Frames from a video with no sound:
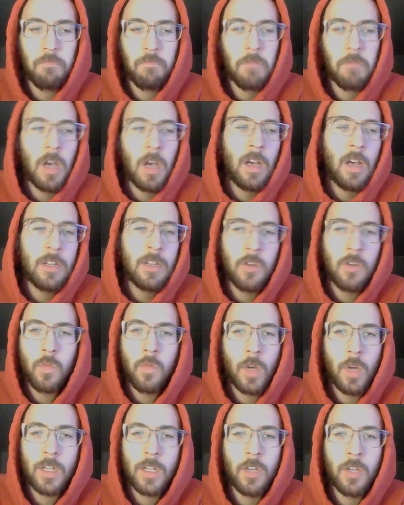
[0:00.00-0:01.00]
I don't
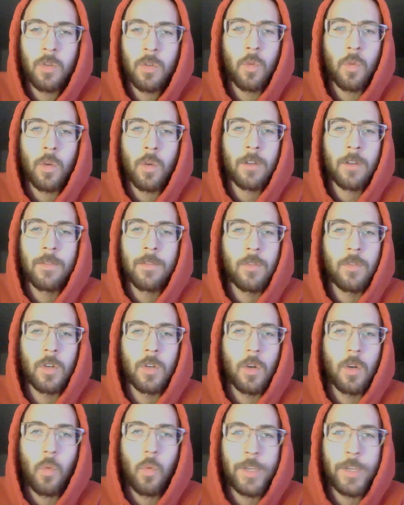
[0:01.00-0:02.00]
want to go to work for
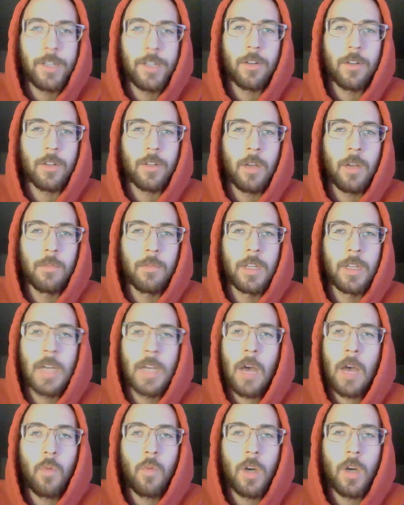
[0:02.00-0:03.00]
a week or something,
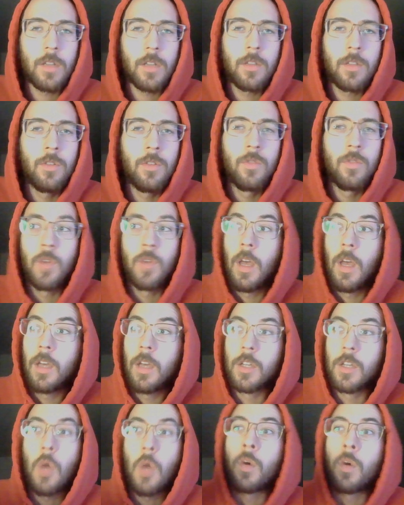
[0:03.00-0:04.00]
I want to
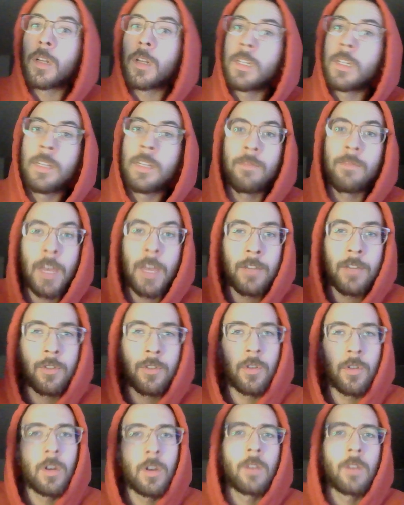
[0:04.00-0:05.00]
go on an
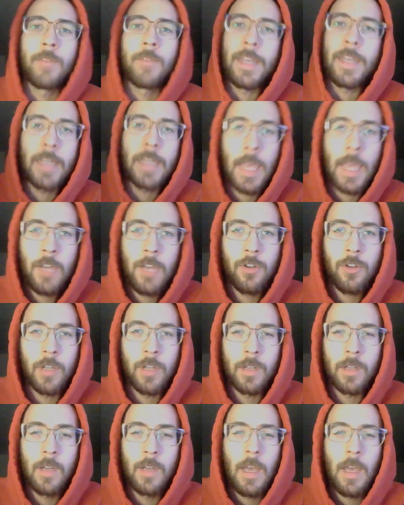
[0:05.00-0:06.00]
adventure or a
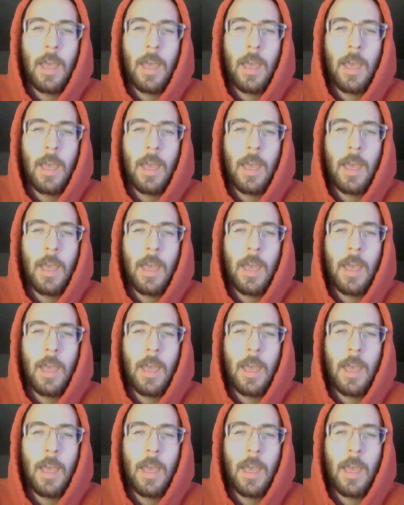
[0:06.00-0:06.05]
vacation?